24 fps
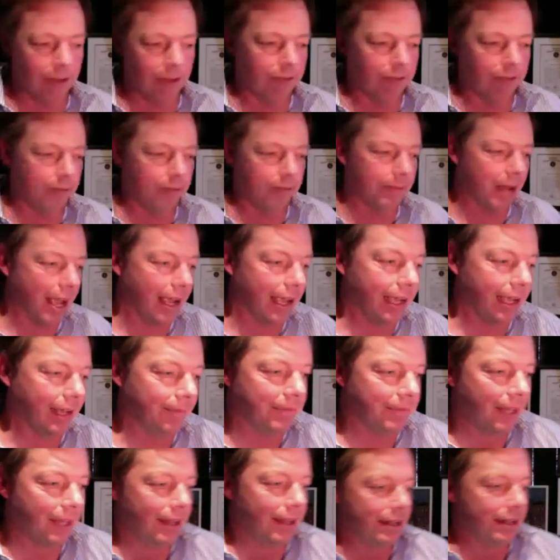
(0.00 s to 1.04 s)
of my
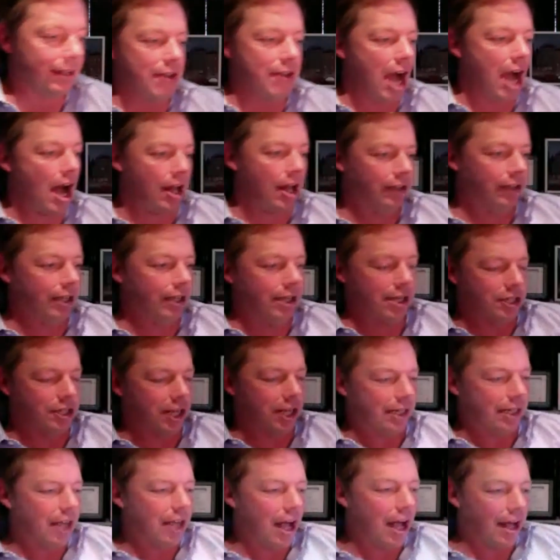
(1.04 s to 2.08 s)
knowledge
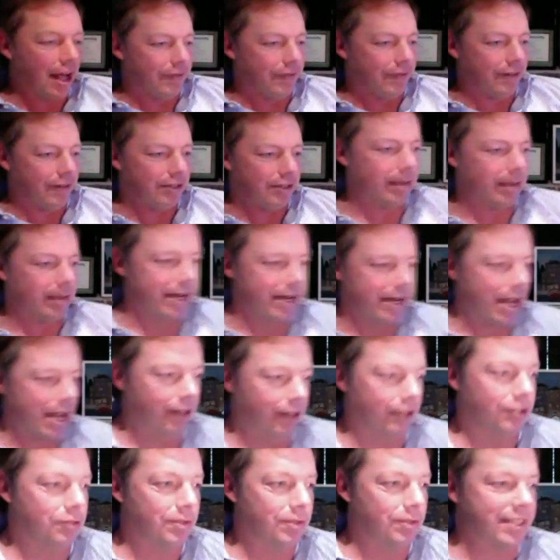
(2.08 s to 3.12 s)
and confidence in my
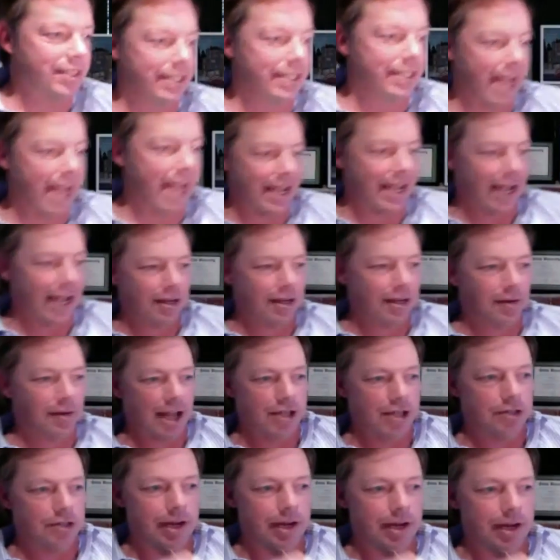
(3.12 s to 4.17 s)
knowledge was the day I
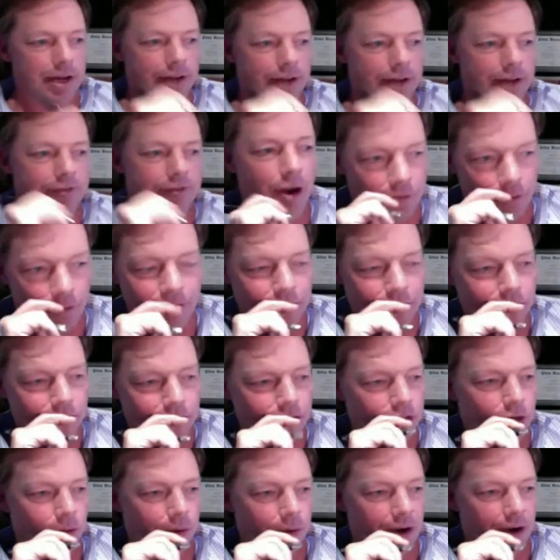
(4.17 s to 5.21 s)
graduated from Harvard Business
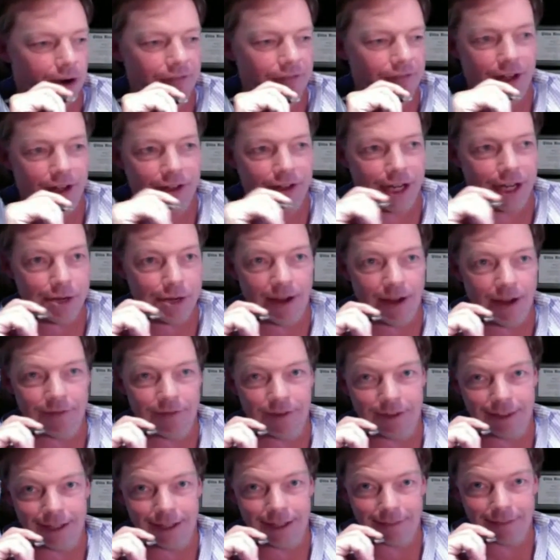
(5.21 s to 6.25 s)
School, where I felt I knew
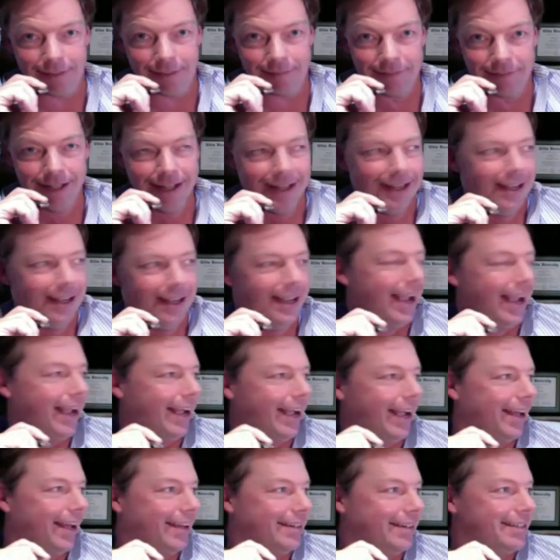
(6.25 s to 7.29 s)
everything.
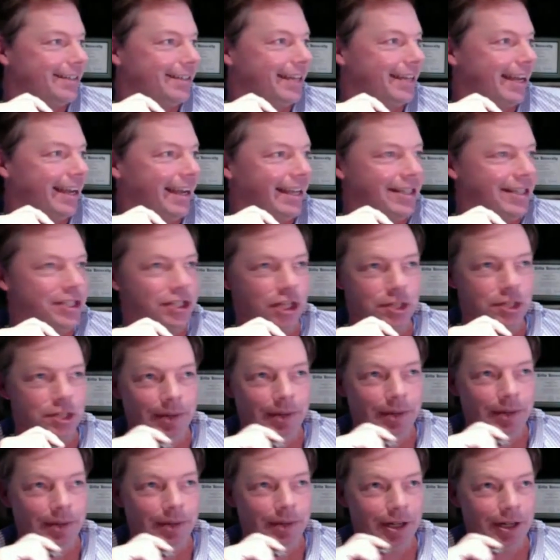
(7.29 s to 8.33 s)
And uh, it's just
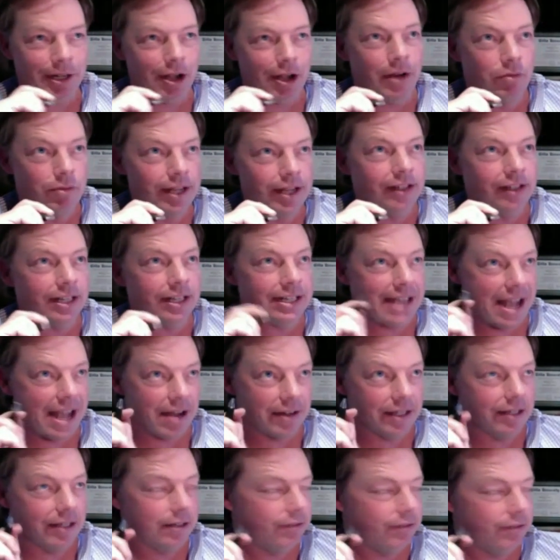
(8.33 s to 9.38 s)
been going really
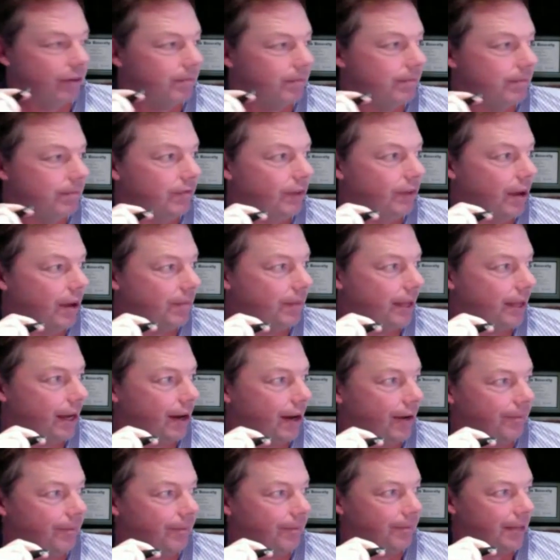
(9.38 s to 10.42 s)
downhill from from
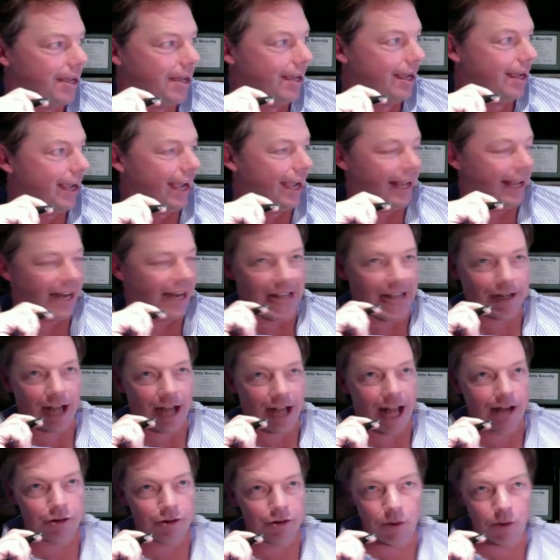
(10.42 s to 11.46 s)
there. And I,
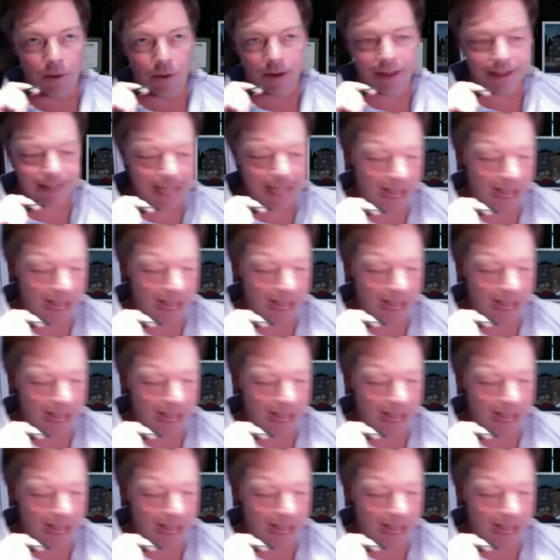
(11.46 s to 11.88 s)
I don't know where this